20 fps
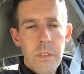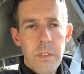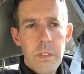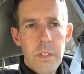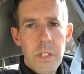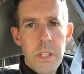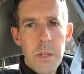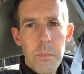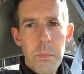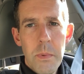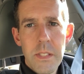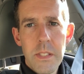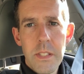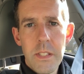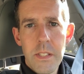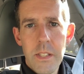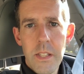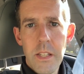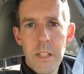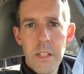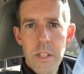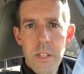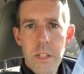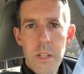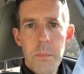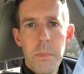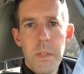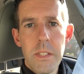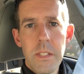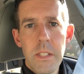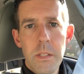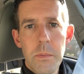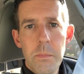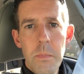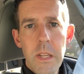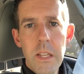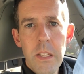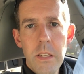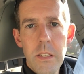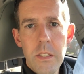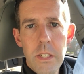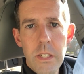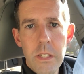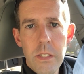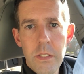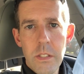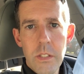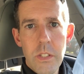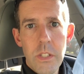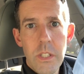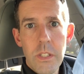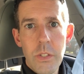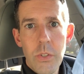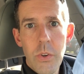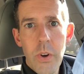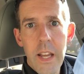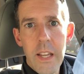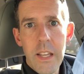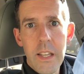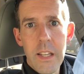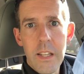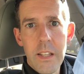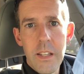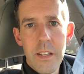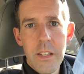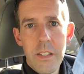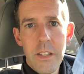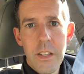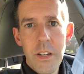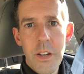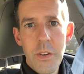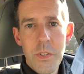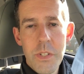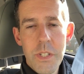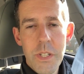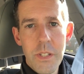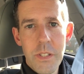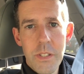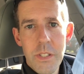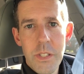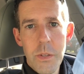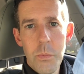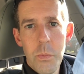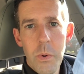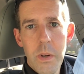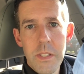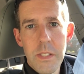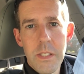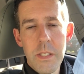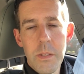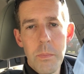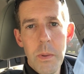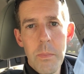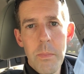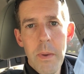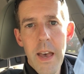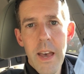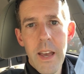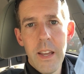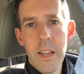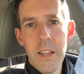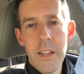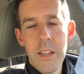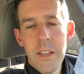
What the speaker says: she misses this. She misses me. She's cracking. She wants to be back.